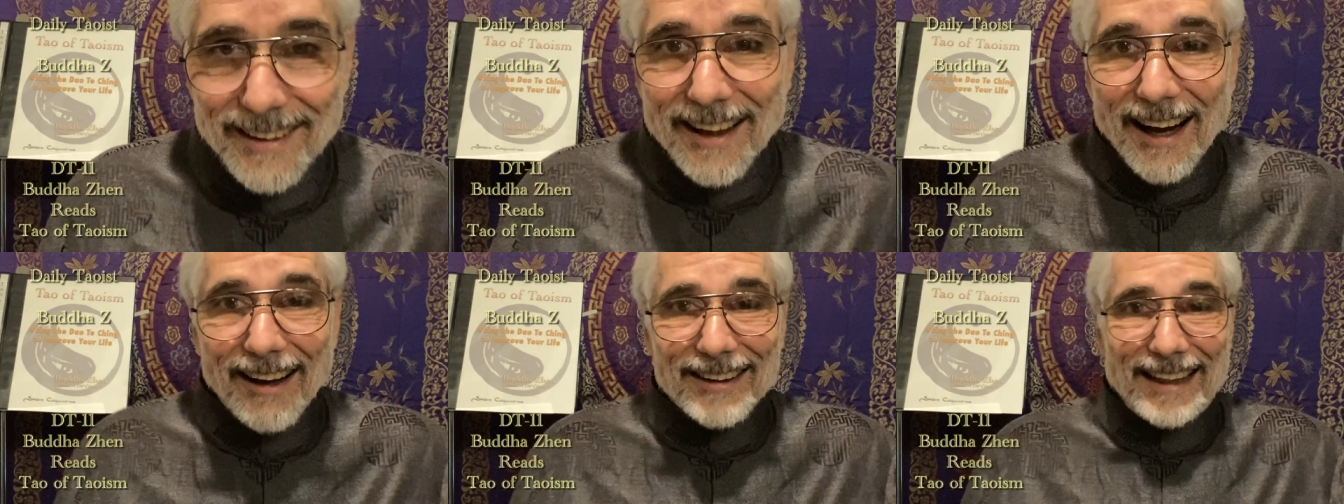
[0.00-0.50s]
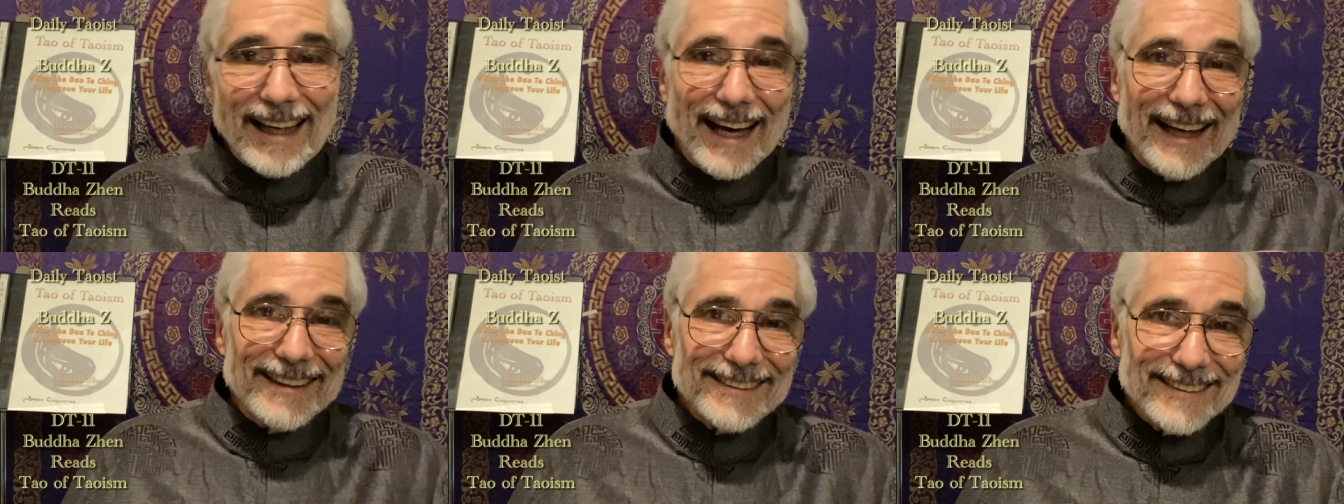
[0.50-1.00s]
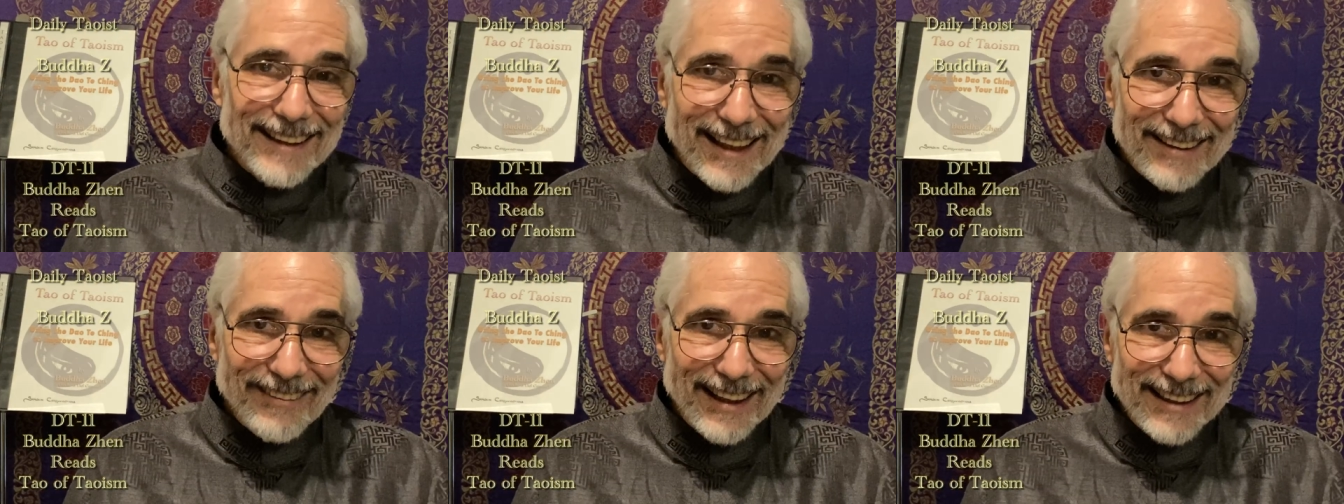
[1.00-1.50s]
Okay,
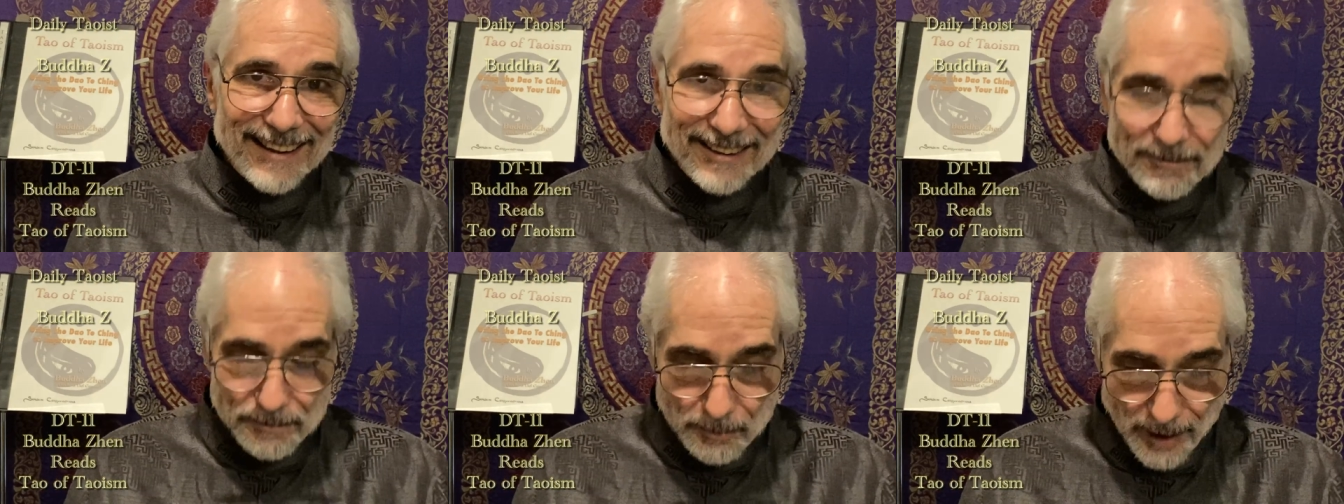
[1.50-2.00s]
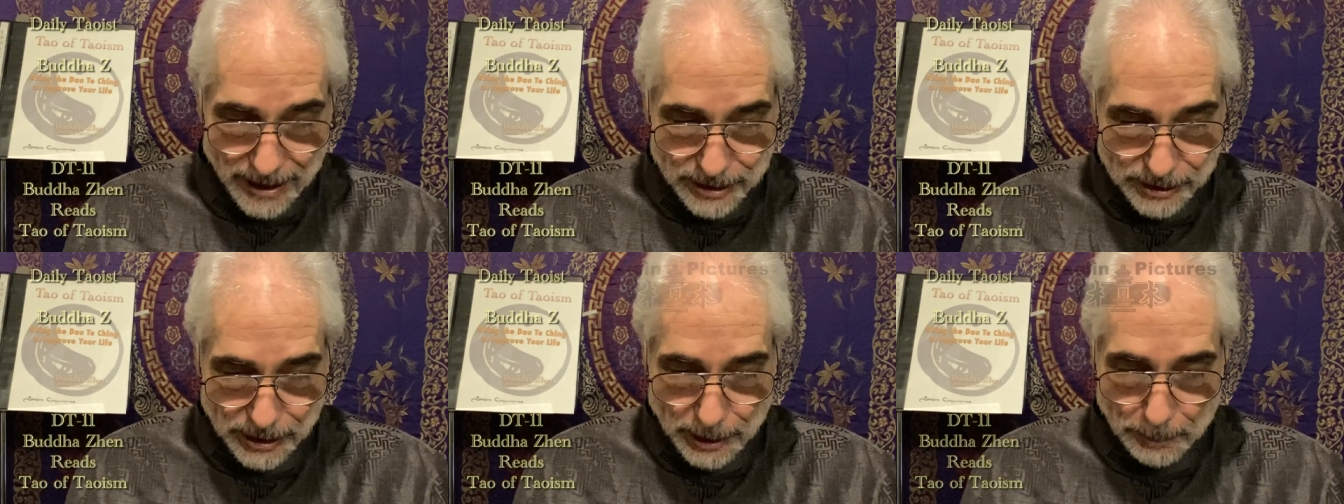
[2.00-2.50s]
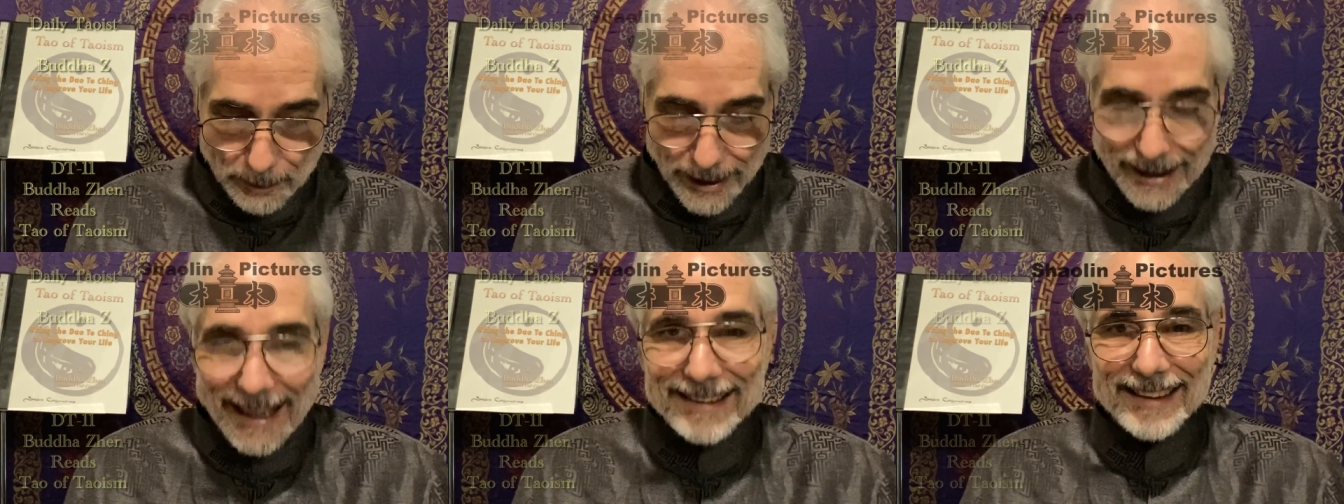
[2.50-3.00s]
anyway, just took a
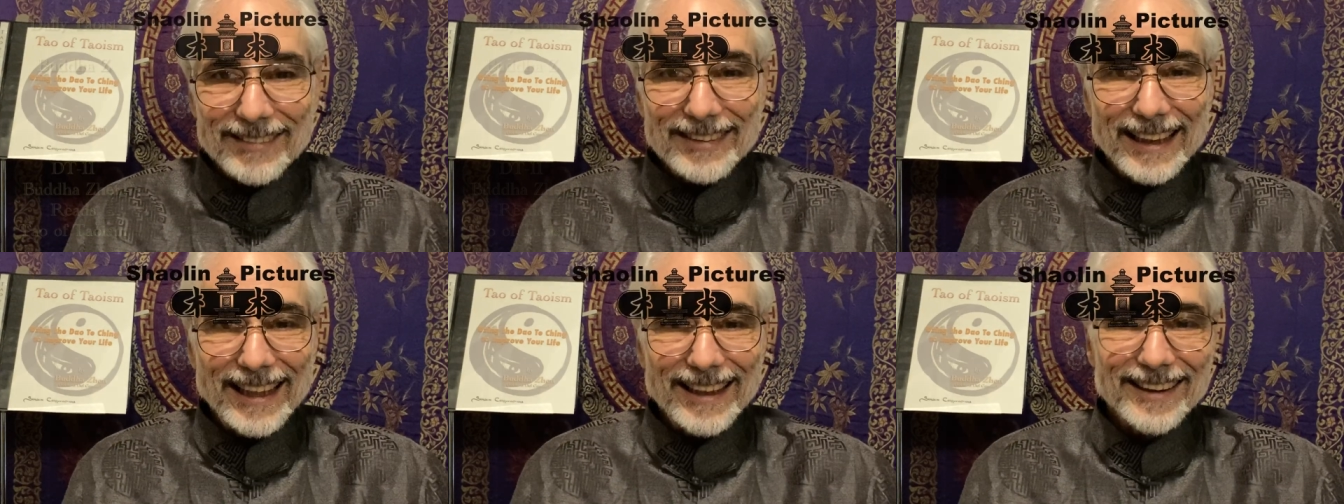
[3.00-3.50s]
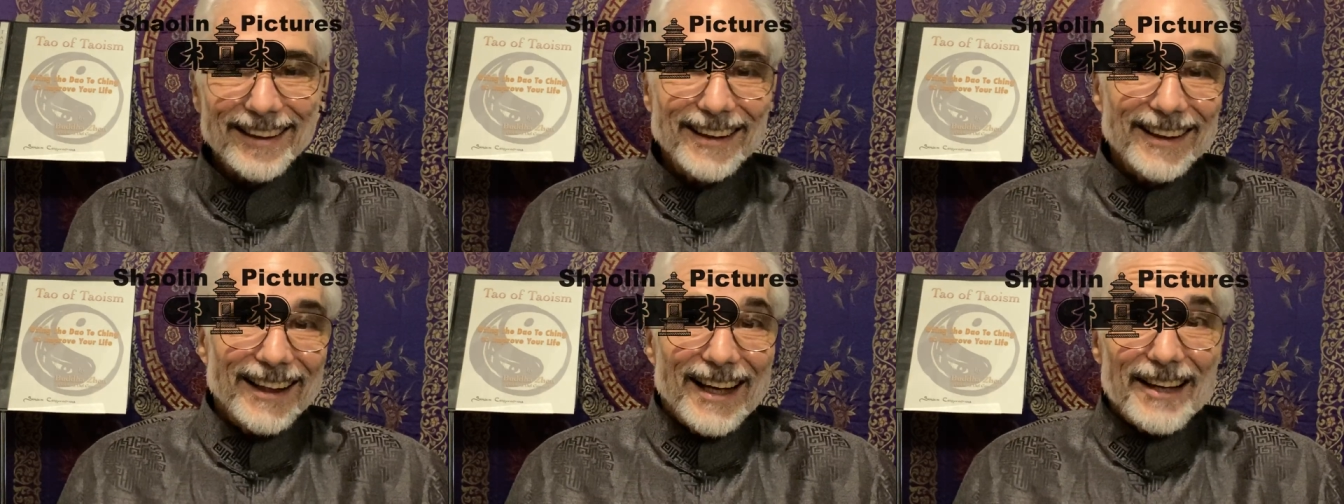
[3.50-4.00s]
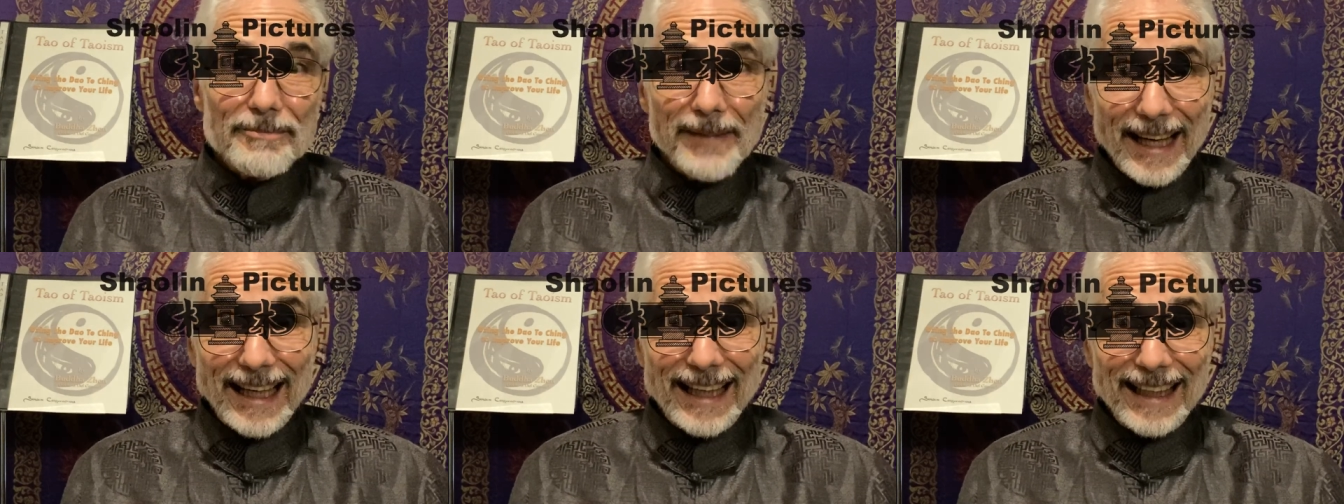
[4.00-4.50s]
break, had something to eat.
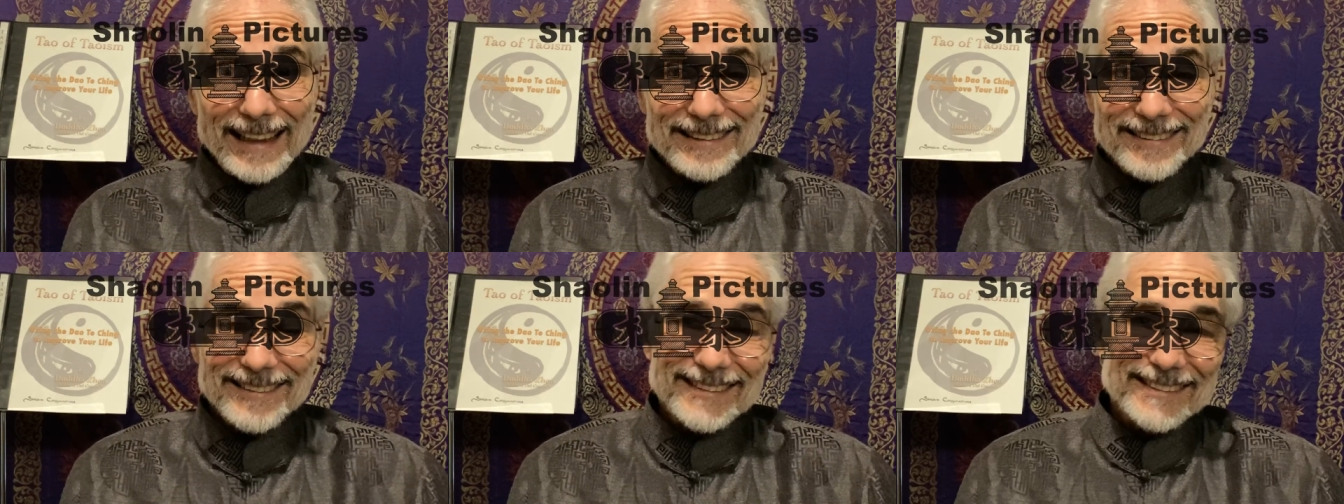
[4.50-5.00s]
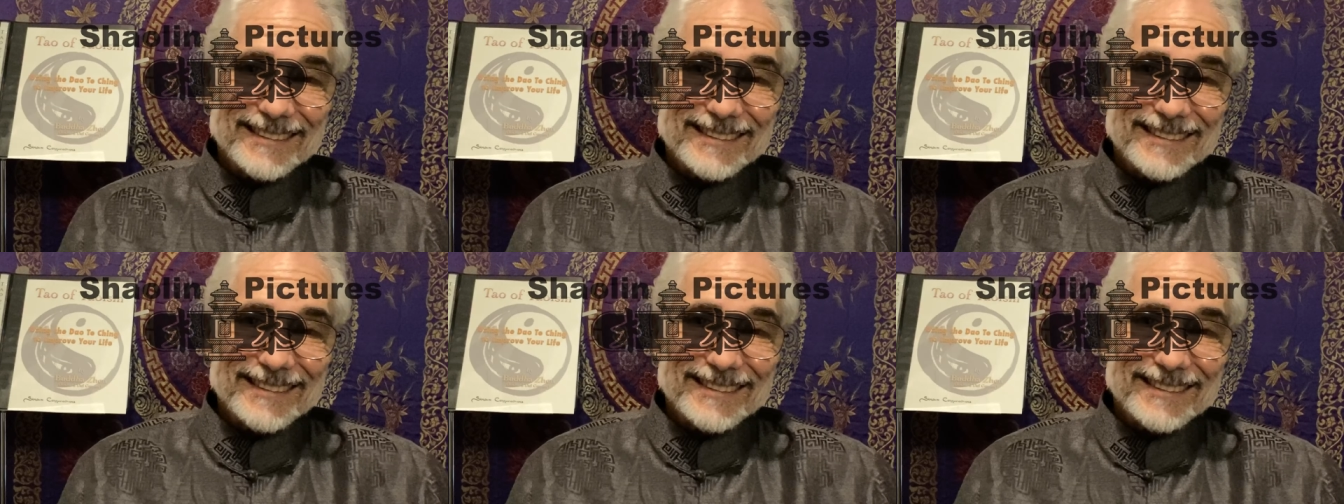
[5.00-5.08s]
Man, it's